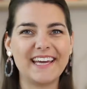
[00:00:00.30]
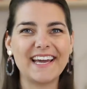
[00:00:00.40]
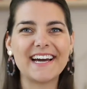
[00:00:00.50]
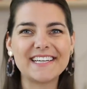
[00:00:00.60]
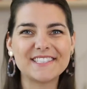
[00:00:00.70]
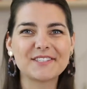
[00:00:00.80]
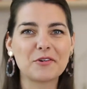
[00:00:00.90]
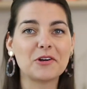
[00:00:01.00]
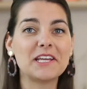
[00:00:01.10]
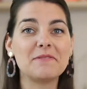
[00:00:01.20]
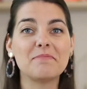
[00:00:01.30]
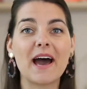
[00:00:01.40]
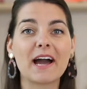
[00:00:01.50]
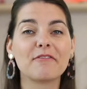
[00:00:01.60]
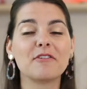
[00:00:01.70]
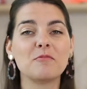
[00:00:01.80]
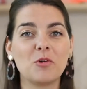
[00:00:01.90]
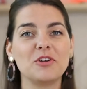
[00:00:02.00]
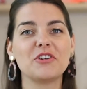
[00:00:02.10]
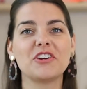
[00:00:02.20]
Hey guys, it's Courtney back from
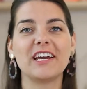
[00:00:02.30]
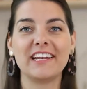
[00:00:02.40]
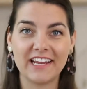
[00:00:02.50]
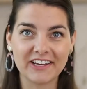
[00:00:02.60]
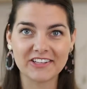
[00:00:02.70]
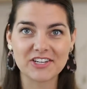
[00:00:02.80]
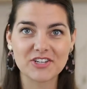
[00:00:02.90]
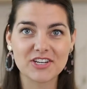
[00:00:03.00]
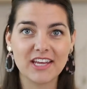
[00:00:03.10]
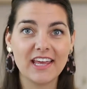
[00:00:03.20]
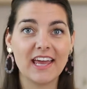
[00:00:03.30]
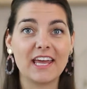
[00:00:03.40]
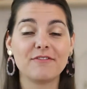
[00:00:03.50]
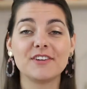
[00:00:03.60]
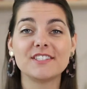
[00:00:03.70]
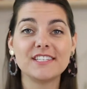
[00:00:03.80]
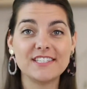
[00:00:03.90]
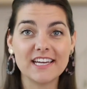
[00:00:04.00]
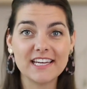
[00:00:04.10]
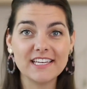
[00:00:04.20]
Wonder in English. And for
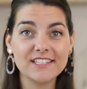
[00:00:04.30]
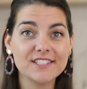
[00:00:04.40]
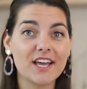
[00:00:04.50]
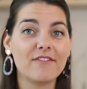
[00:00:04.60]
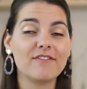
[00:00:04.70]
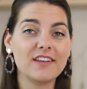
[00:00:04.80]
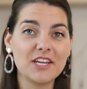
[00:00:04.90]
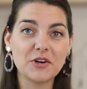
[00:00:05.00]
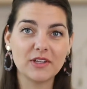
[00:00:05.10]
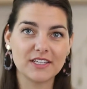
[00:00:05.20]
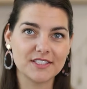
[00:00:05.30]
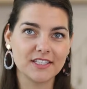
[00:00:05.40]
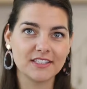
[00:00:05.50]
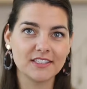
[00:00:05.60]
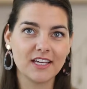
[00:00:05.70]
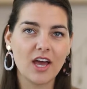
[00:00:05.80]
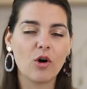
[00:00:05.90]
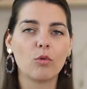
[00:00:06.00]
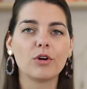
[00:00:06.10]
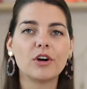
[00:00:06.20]
today's video lesson,
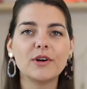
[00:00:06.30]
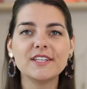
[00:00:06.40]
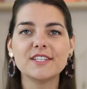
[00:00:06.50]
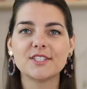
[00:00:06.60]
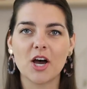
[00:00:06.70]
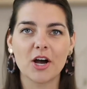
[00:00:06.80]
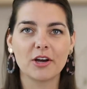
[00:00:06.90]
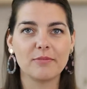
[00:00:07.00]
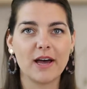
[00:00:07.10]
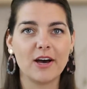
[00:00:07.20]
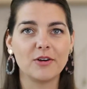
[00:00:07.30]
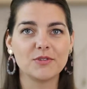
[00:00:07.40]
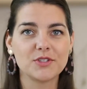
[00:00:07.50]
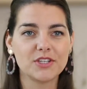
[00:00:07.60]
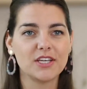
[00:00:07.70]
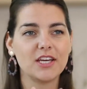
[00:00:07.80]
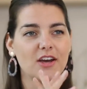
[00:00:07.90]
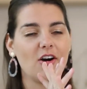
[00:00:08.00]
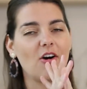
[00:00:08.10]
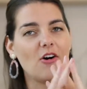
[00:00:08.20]
we're going to talk about
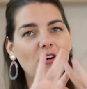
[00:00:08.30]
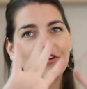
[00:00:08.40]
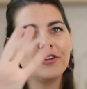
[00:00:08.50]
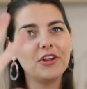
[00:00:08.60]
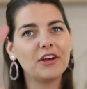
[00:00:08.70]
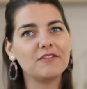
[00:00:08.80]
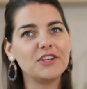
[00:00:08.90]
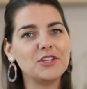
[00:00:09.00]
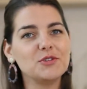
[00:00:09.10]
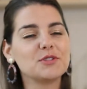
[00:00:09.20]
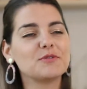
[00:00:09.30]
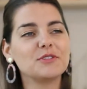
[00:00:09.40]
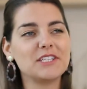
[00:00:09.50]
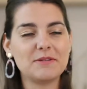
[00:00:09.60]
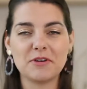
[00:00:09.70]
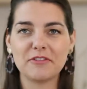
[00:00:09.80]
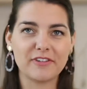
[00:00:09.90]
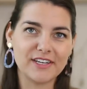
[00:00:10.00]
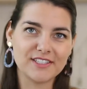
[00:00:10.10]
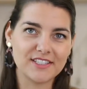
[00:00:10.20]
all of the useful email
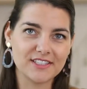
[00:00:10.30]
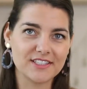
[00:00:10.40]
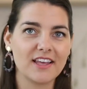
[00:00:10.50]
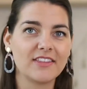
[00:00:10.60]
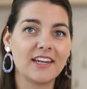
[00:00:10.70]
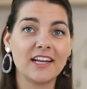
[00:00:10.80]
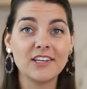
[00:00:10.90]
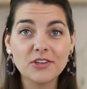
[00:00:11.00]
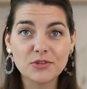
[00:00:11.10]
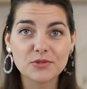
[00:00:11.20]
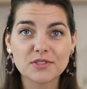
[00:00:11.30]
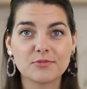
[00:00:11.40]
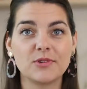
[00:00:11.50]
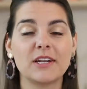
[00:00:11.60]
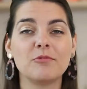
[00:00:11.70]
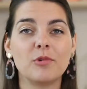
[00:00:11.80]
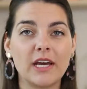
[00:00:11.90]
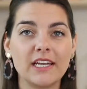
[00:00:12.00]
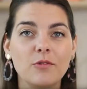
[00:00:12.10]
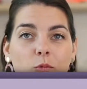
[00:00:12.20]
phrases that I use when I'm
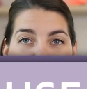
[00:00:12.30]
writing